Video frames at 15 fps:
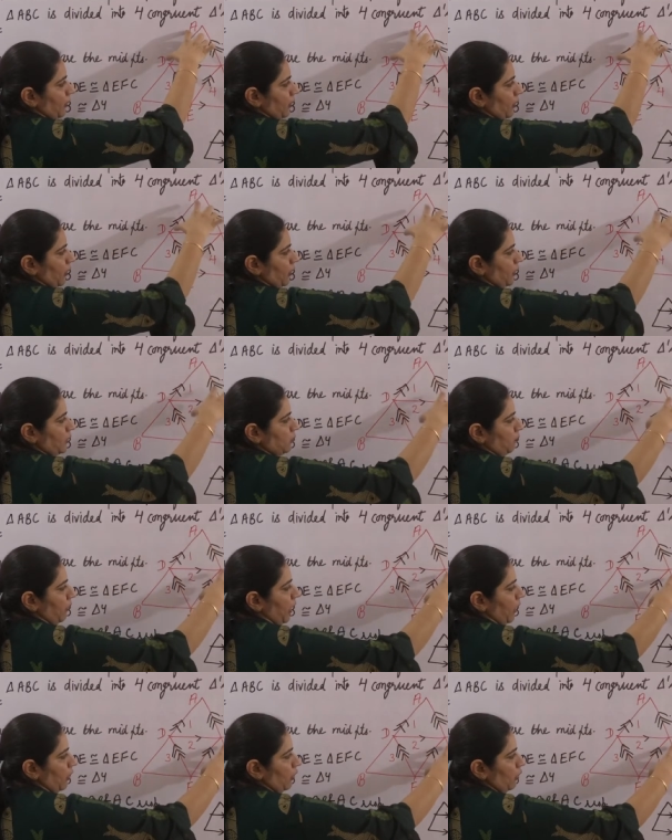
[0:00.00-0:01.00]
is
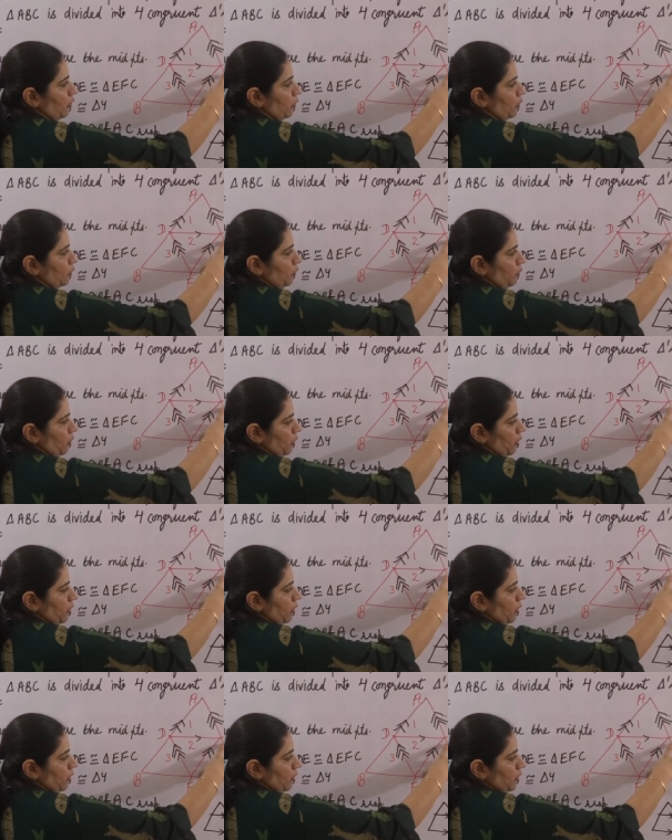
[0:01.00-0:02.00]
parallel to
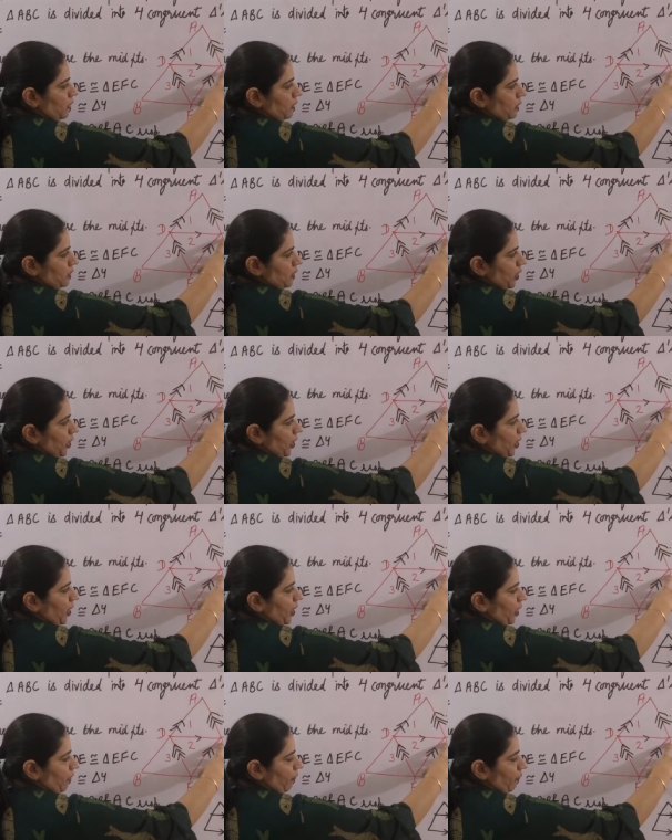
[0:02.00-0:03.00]
this
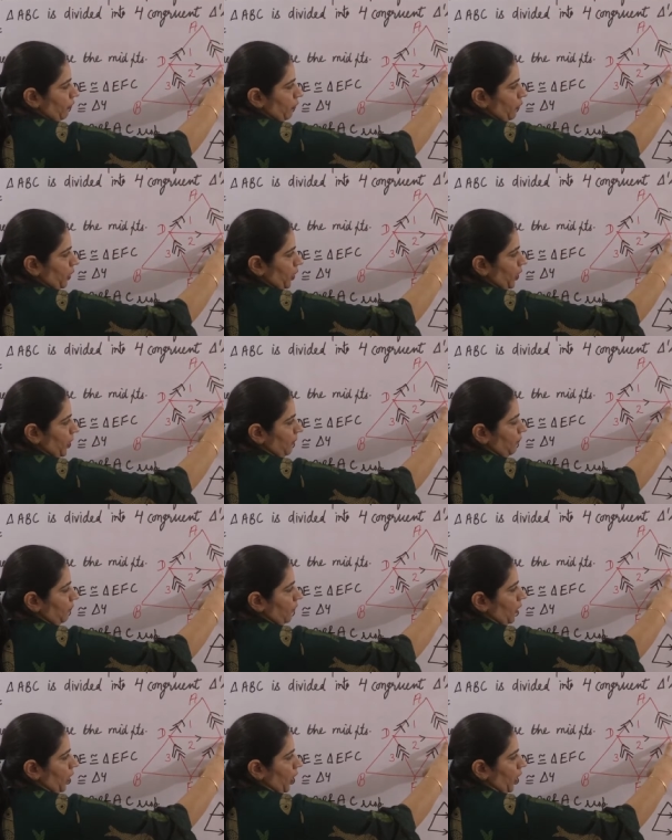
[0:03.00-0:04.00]
EF. Okay.
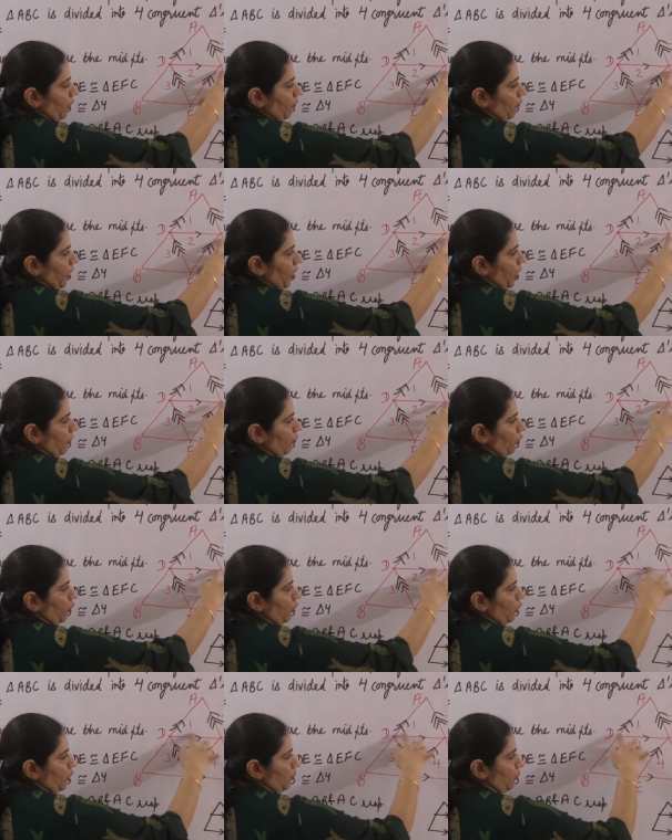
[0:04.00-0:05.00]
And when I want
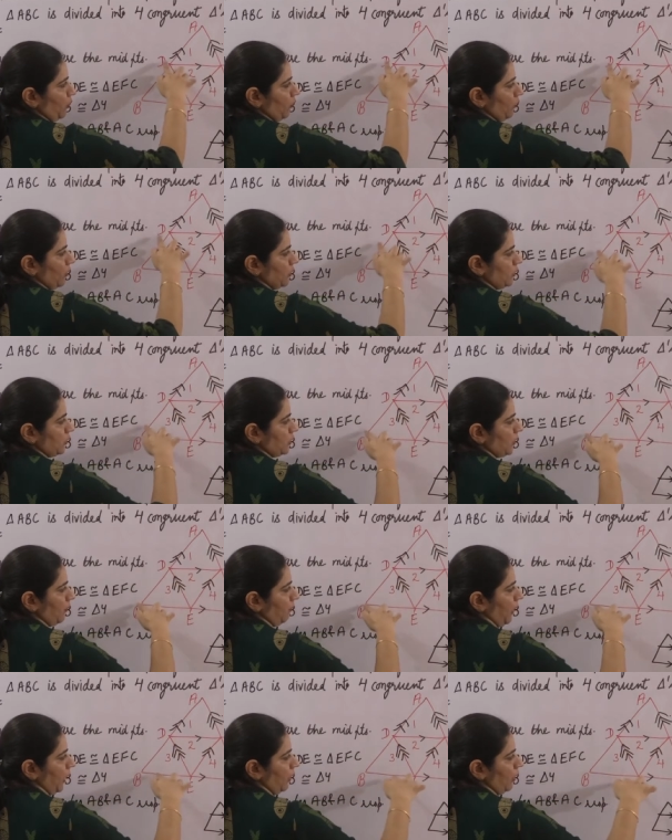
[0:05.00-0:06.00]
to prove this is a
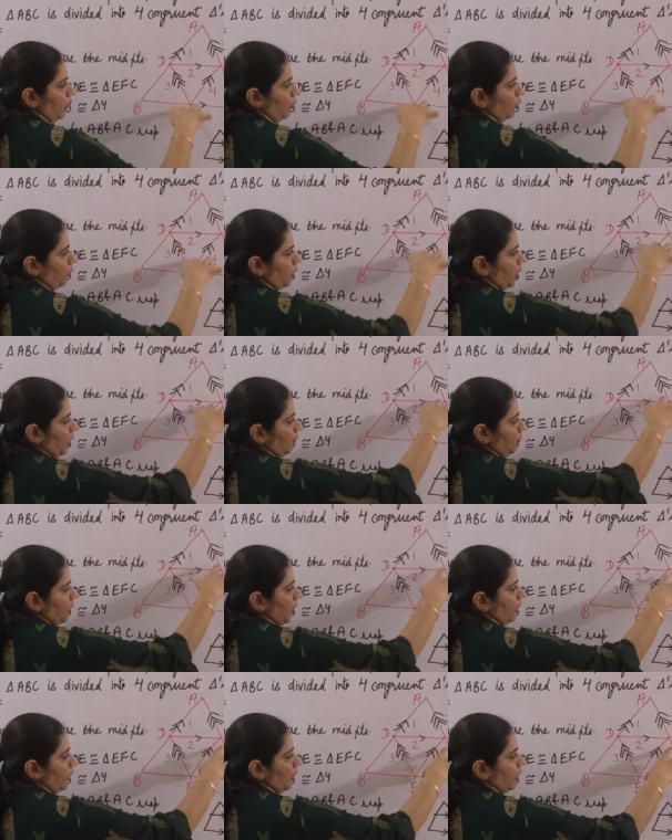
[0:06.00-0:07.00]
parallelogram, then
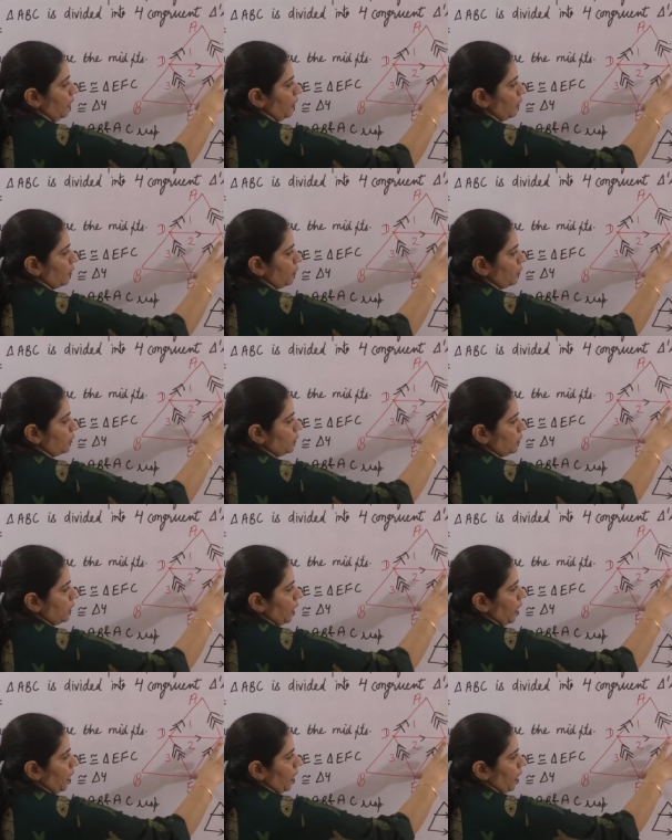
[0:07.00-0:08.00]
I will use
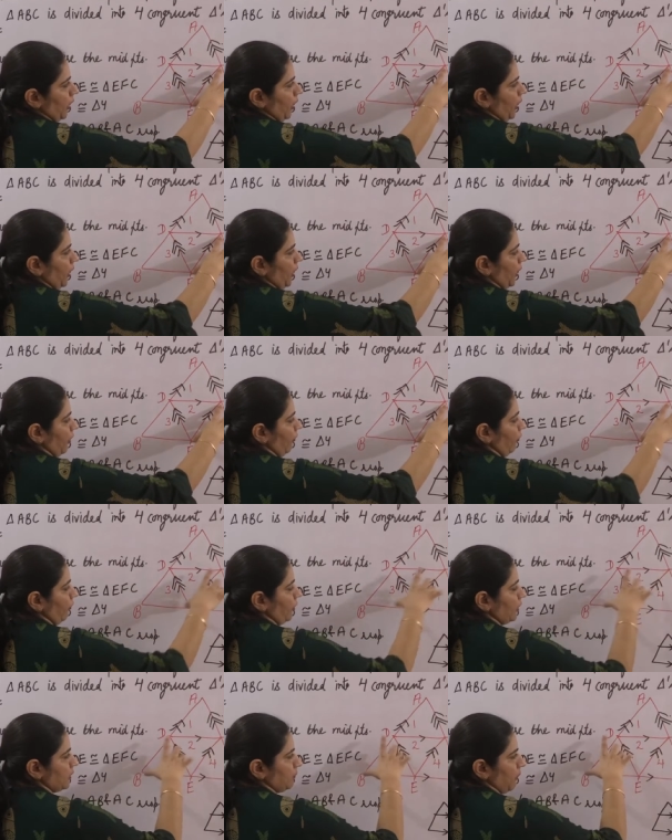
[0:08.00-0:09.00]
EF
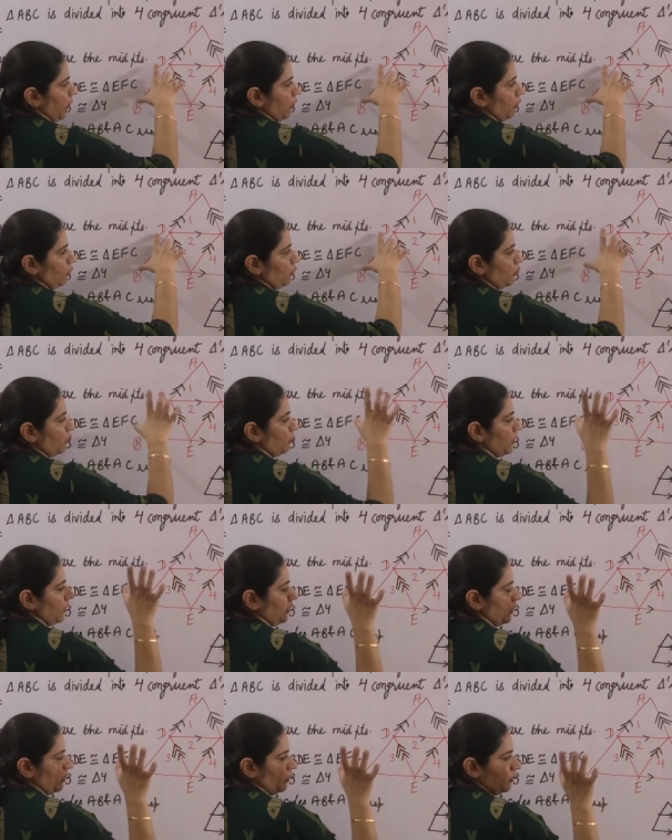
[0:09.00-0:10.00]
is parallel to
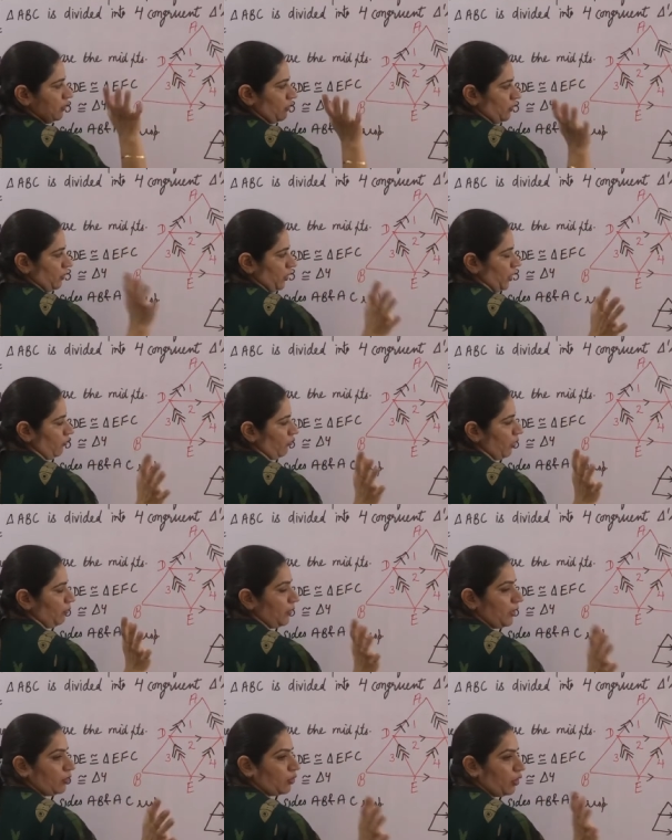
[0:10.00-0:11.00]
BD. It will be
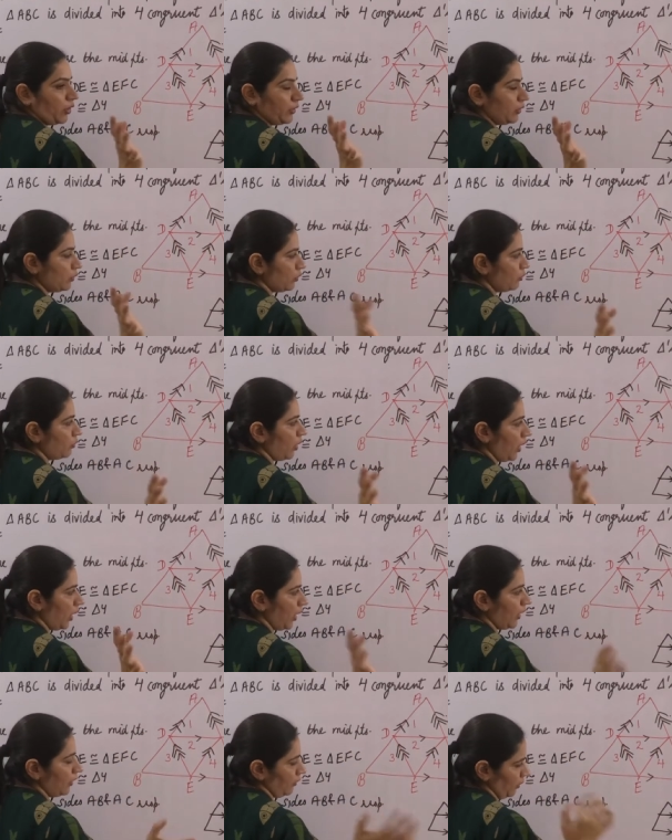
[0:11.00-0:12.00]
according to
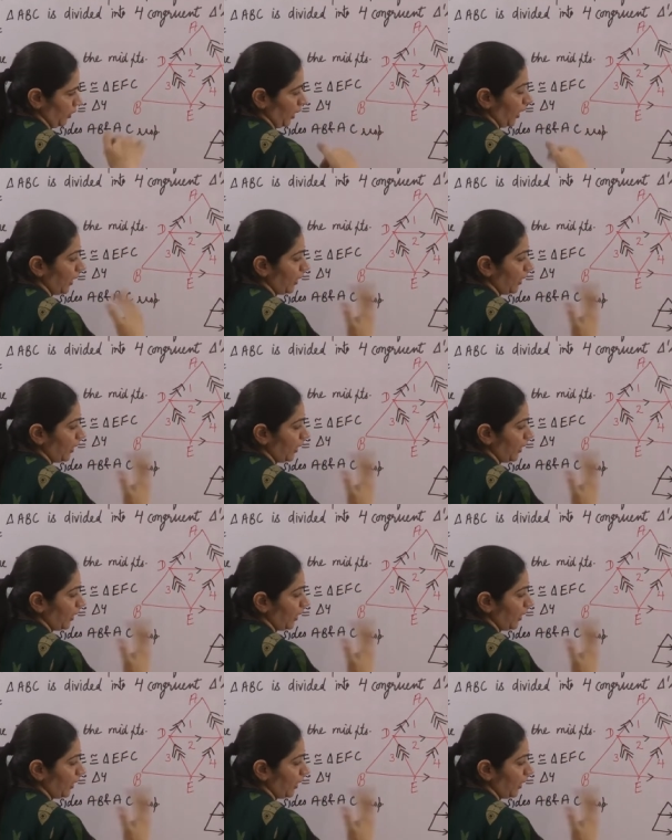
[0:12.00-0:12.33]
our